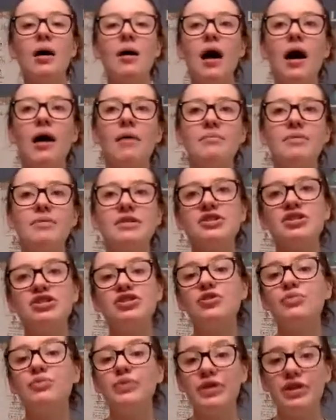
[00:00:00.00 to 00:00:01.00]
But this is
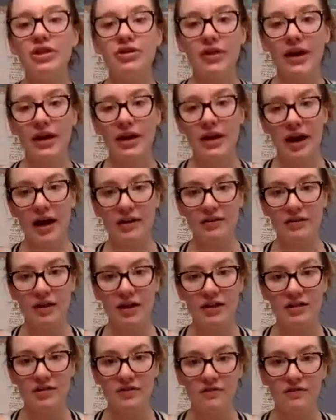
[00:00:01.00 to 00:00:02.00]
a really great
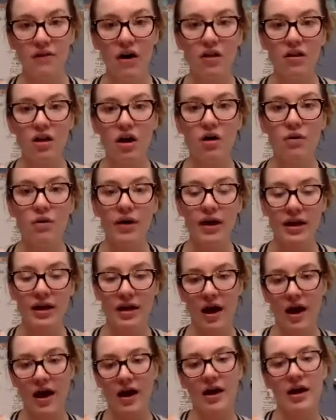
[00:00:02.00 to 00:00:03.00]
guideline to follow. And
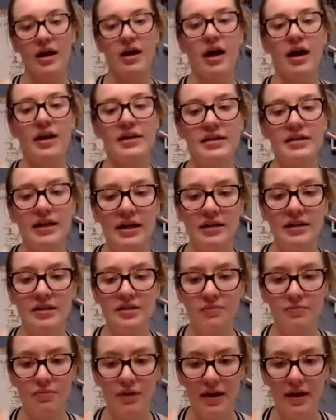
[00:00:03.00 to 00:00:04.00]
I tend
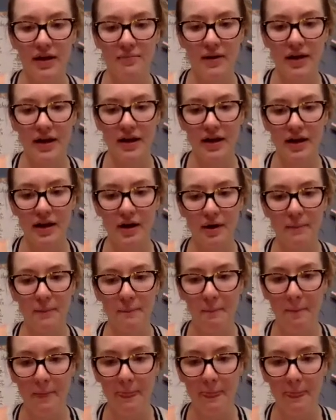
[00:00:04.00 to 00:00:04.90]
to play it by ear.